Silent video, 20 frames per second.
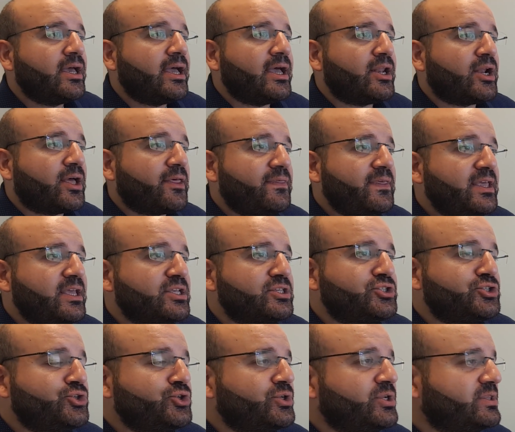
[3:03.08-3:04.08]
And I think
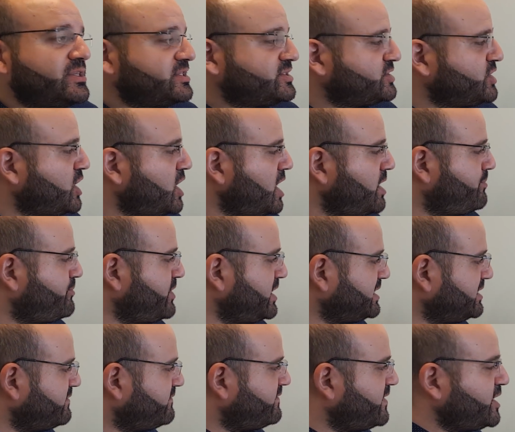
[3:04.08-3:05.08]
it's due to this
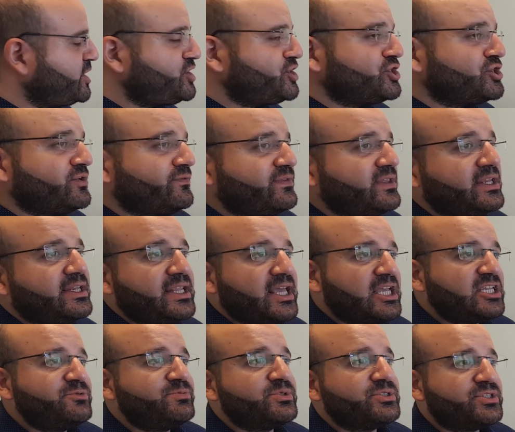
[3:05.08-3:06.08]
hyperactivation of the
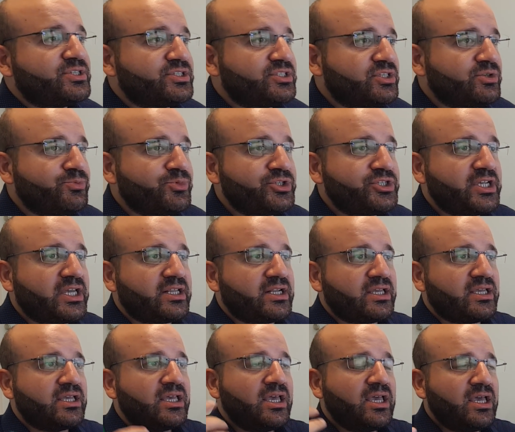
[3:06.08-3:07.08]
attachment system, which at
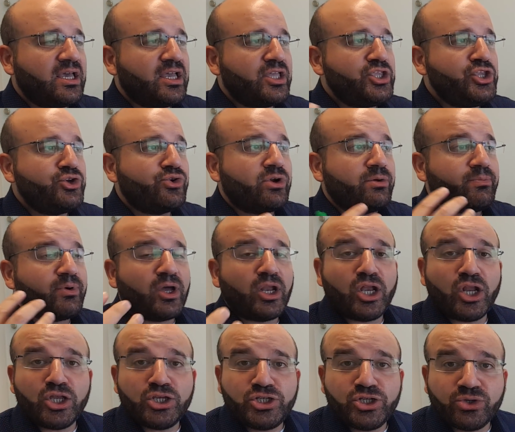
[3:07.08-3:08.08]
a
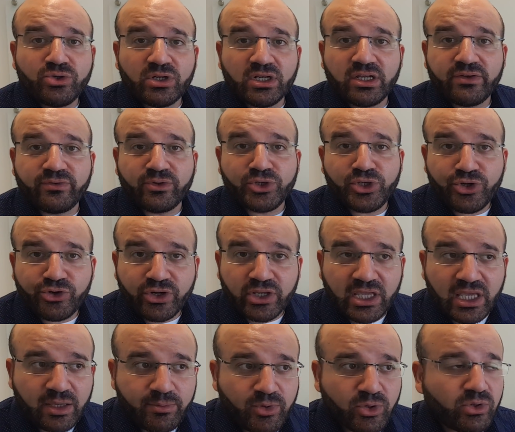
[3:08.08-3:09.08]
neurobiological level,
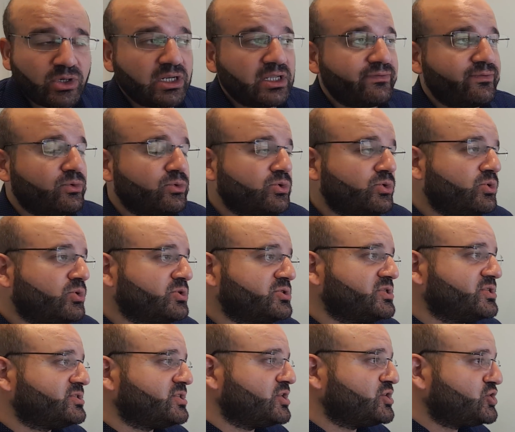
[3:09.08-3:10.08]
neurochemical level,
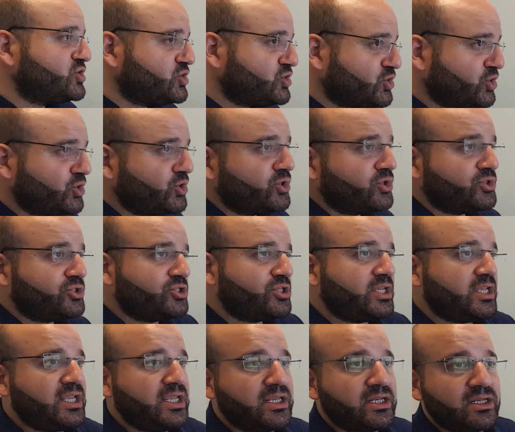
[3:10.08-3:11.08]
causes a
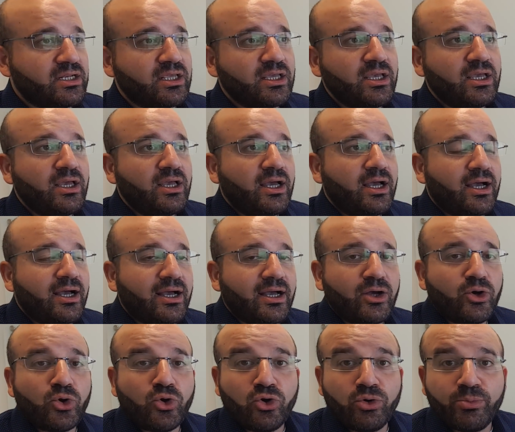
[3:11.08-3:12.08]
surge in
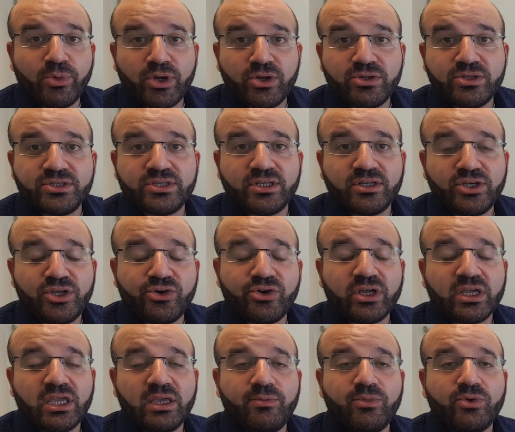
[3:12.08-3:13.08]
hormones and
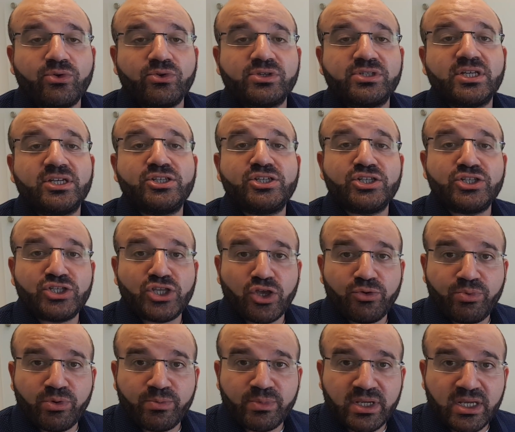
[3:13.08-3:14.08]
neurochemicals such as
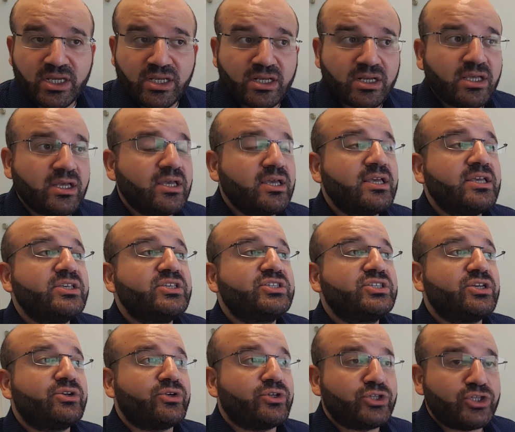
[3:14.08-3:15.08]
dopamine,
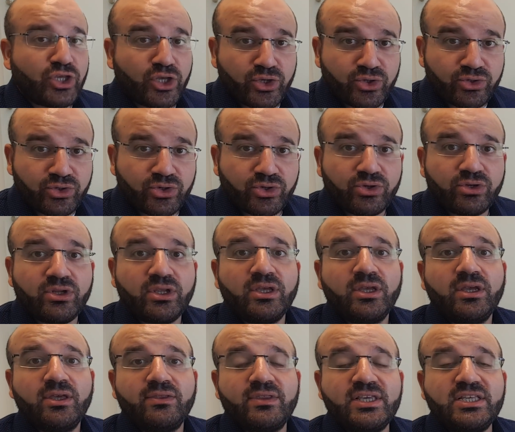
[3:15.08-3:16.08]
serotonin,
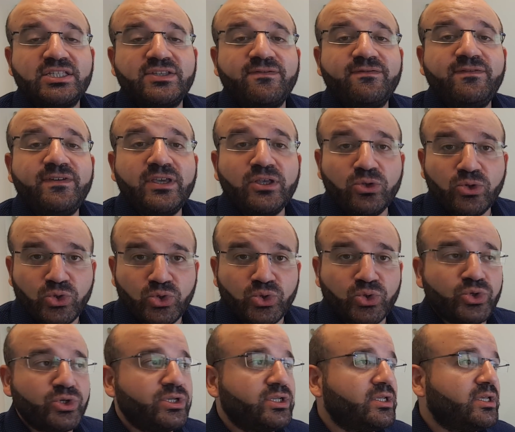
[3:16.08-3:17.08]
these
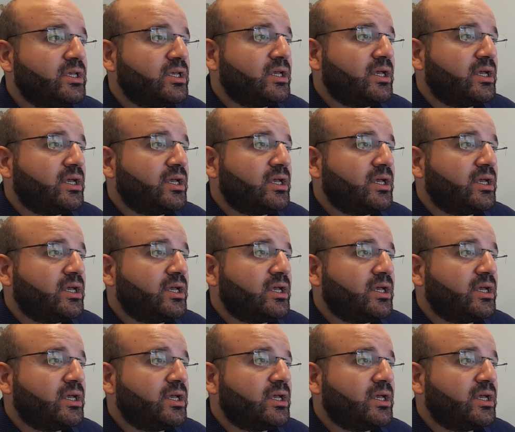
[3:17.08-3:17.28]
feel-good